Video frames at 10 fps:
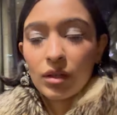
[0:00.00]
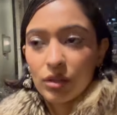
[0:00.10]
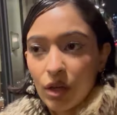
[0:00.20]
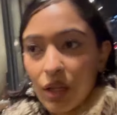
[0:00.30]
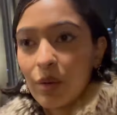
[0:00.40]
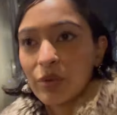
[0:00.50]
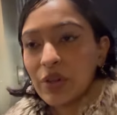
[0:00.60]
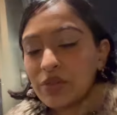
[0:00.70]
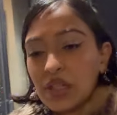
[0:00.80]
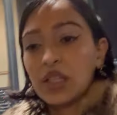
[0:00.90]
Y'all, I'm
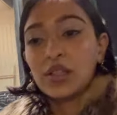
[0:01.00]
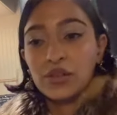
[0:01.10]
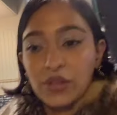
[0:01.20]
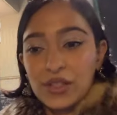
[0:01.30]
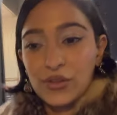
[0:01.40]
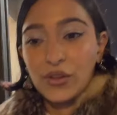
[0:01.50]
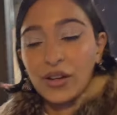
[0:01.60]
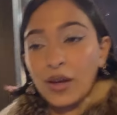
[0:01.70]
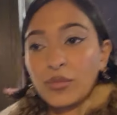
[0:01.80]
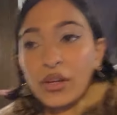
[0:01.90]
craving Indian restaurant.
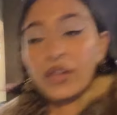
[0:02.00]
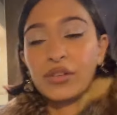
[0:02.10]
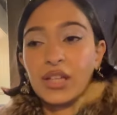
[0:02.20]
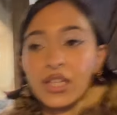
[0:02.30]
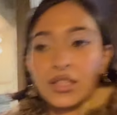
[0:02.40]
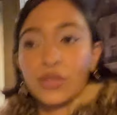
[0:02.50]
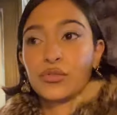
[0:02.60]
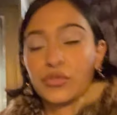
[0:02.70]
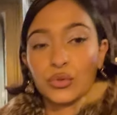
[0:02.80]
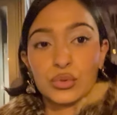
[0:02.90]
I'm craving Indian
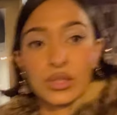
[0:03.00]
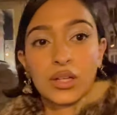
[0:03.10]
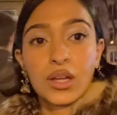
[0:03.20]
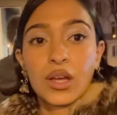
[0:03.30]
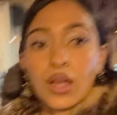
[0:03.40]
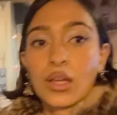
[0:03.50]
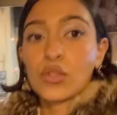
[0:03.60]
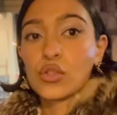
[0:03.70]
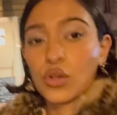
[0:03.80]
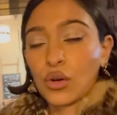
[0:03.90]
food.
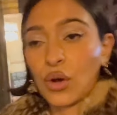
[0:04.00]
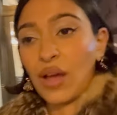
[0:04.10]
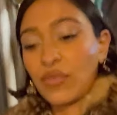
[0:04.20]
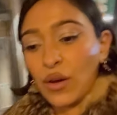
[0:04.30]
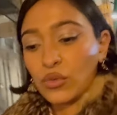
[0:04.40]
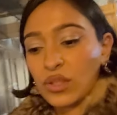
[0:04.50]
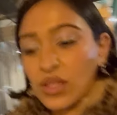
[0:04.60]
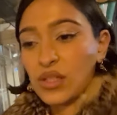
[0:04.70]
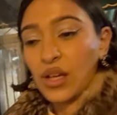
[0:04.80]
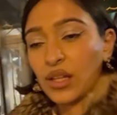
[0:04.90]
So I found
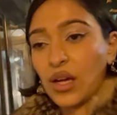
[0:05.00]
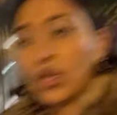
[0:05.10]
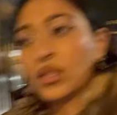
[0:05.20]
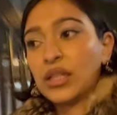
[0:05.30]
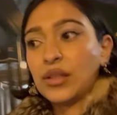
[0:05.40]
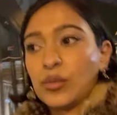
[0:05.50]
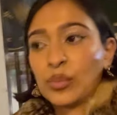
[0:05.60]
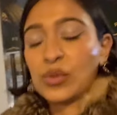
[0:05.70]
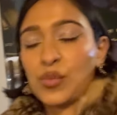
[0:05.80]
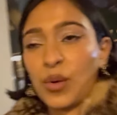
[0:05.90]
this halal Indian
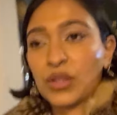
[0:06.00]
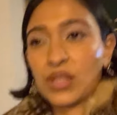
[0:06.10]
spot.